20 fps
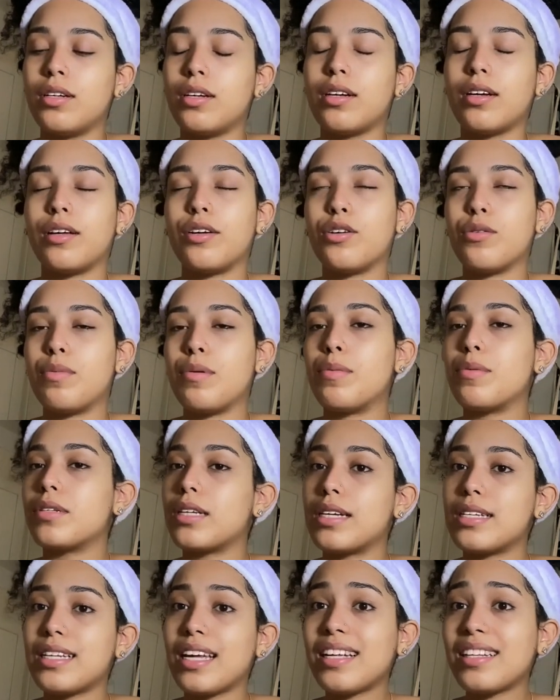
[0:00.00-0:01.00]
I know people
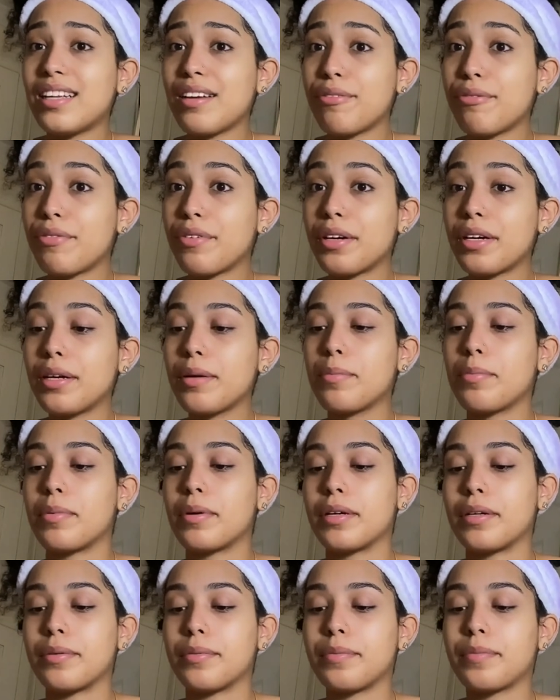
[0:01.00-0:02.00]
say it's like different,
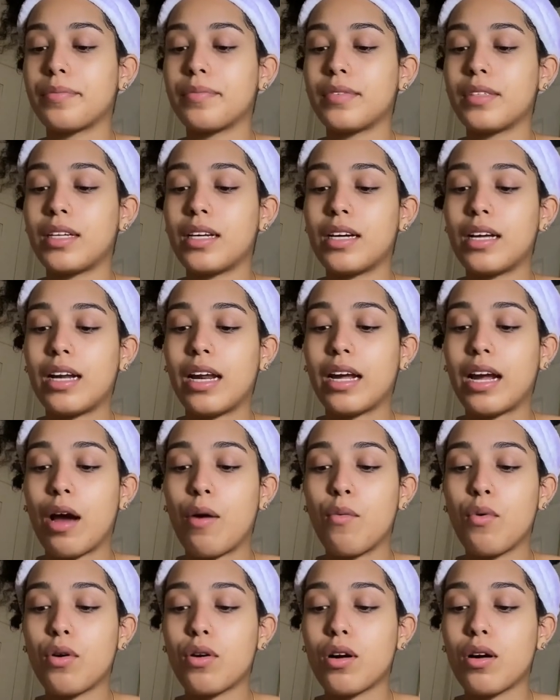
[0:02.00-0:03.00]
but like I
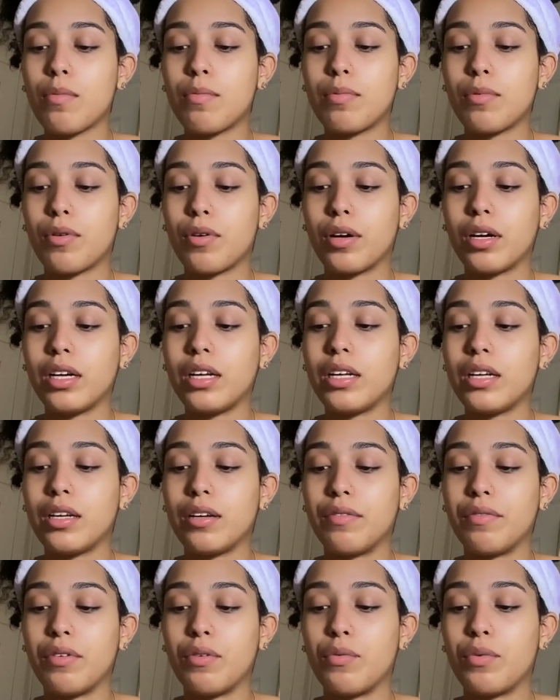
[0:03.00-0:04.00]
woke up early
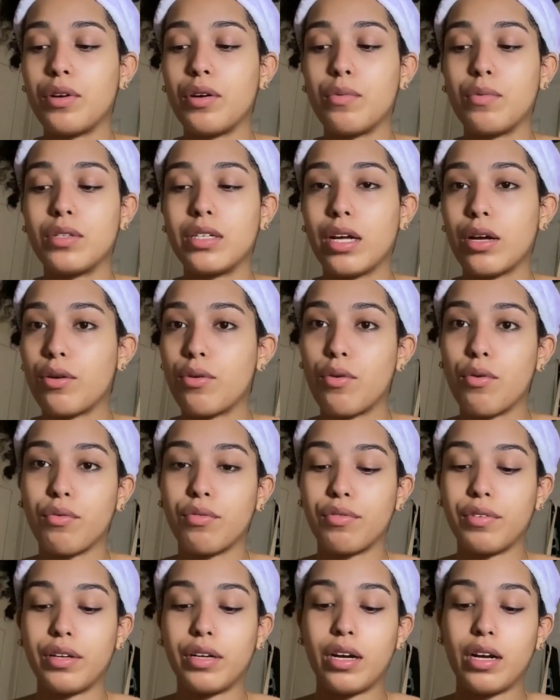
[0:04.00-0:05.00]
even when it was like
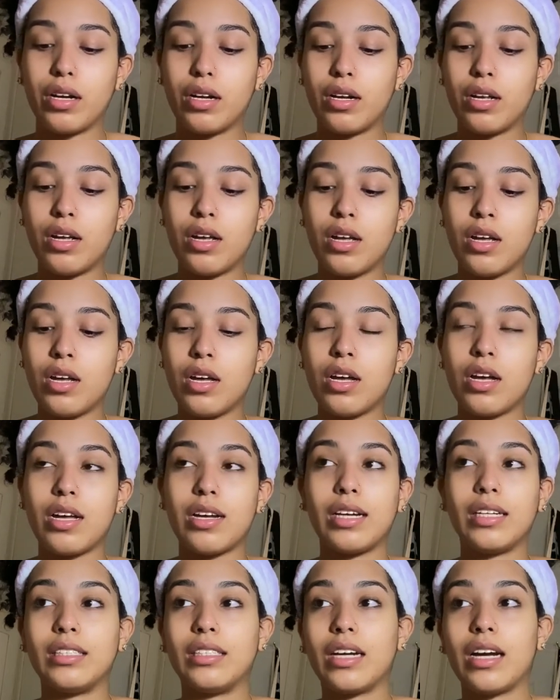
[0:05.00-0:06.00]
COVID and,
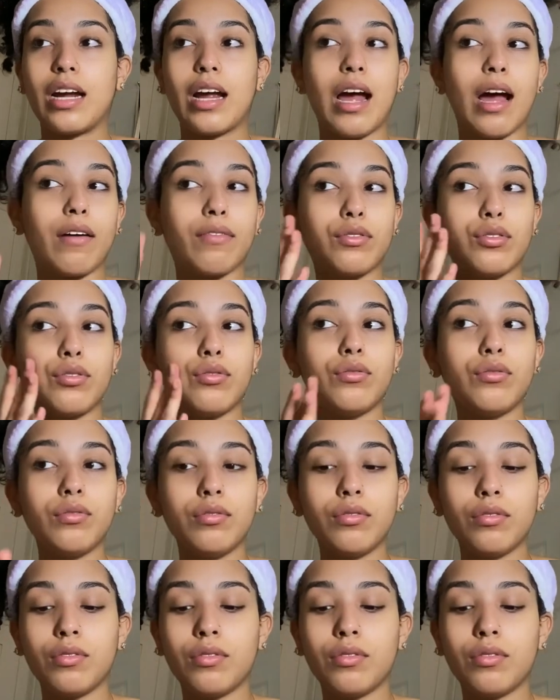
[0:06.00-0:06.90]
and I didn't have to.